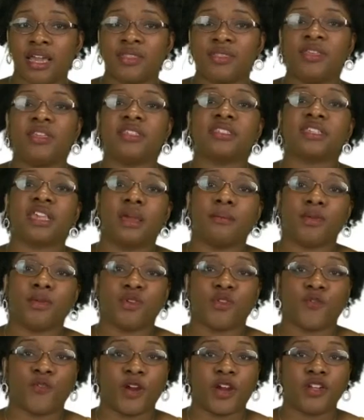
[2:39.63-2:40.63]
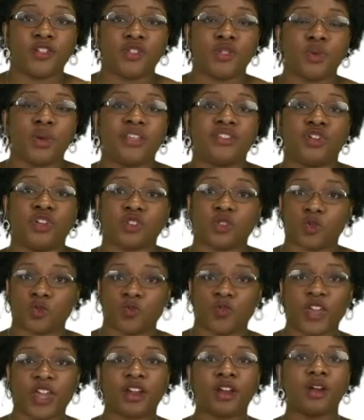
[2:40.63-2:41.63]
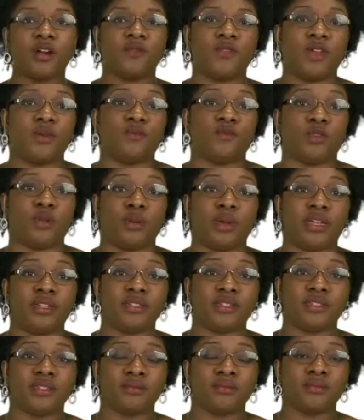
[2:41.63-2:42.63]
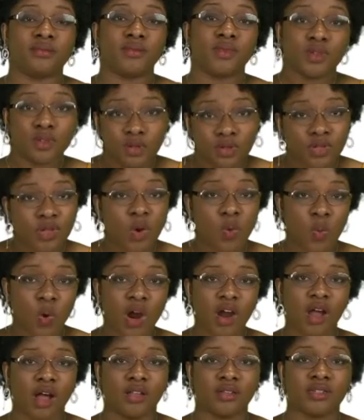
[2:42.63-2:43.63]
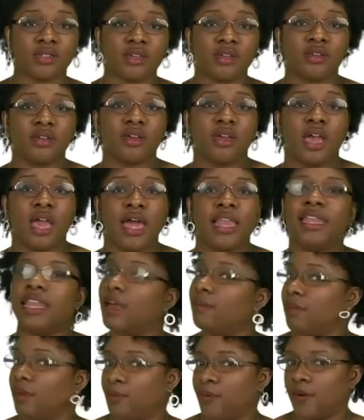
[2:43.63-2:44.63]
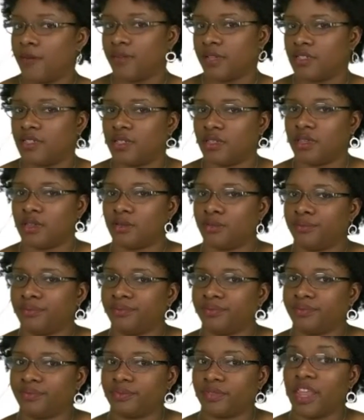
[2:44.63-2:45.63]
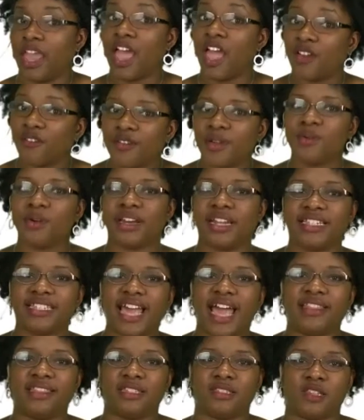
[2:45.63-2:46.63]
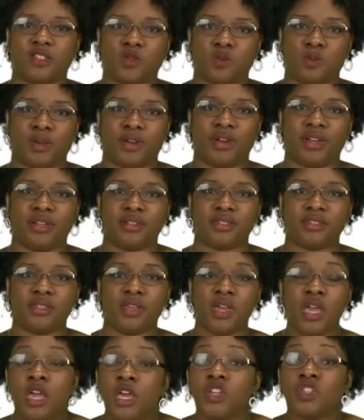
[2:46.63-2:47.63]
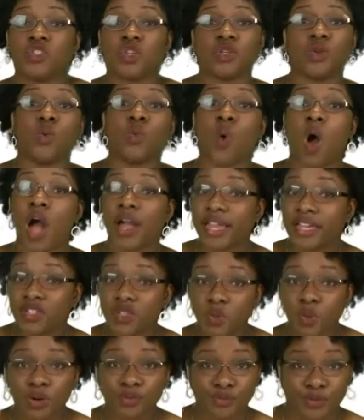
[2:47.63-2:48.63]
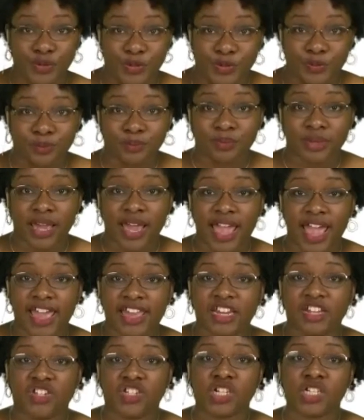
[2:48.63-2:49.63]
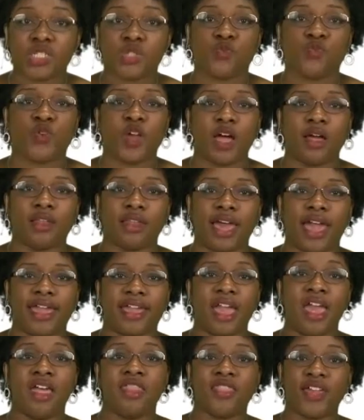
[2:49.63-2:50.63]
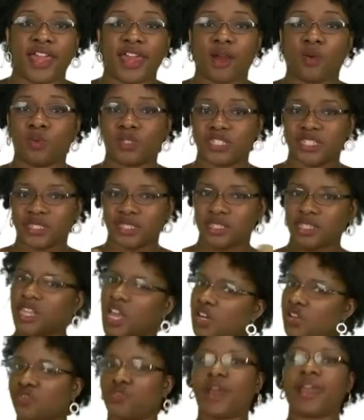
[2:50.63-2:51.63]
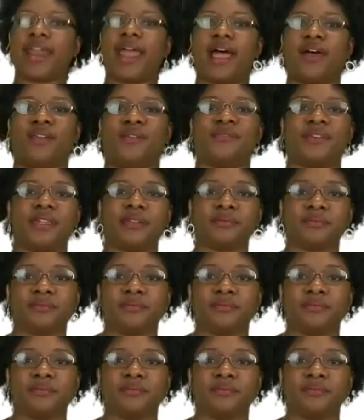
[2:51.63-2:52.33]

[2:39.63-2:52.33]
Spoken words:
This can be referred to as your sphere of influence, your world. Let me prove it to you. Everyone has had this experience. So you walk into a room, and it just felt like the air was sucked right out of it.